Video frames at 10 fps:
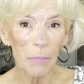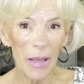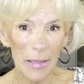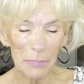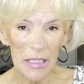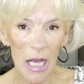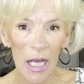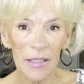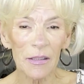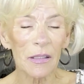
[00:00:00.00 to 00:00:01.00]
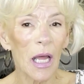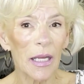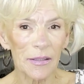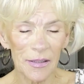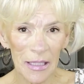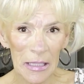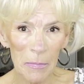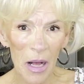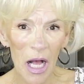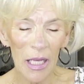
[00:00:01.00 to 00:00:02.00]
peptides,
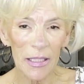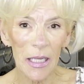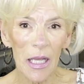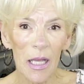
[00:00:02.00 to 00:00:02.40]
niacinamide,